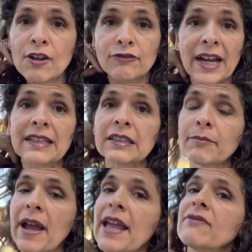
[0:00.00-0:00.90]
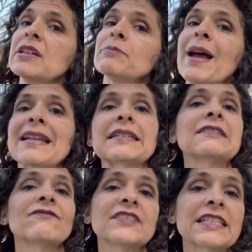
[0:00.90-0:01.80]
frankly, my avian vet
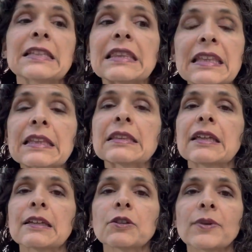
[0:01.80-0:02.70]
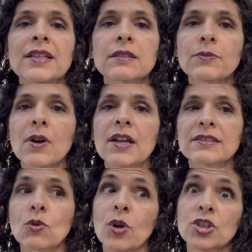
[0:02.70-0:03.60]
didn't think that Lorenza was
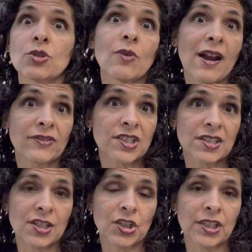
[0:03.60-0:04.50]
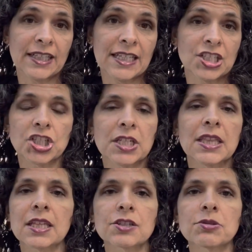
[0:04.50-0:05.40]
going to ever see her again. She
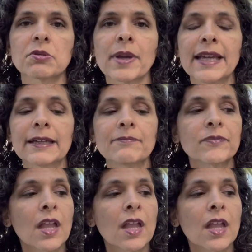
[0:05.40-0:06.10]
didn't think she would make it.